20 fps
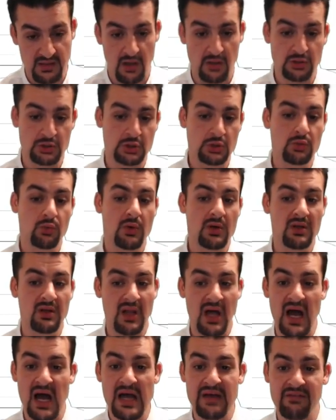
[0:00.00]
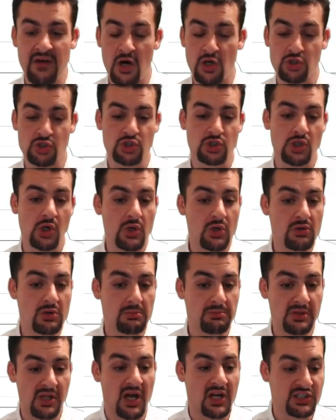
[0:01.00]
I'll do one live. I'll show you in the
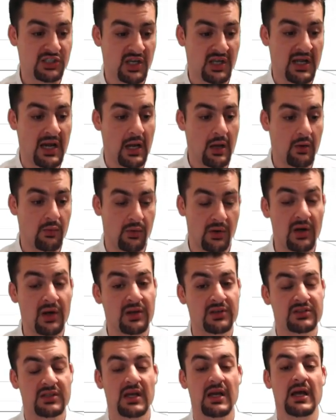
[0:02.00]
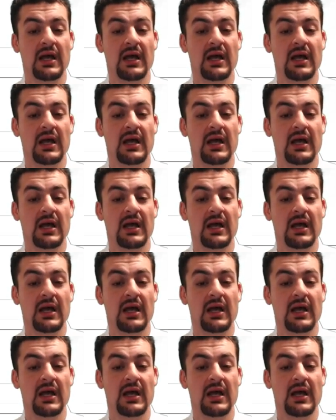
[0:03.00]
blockchain how it works,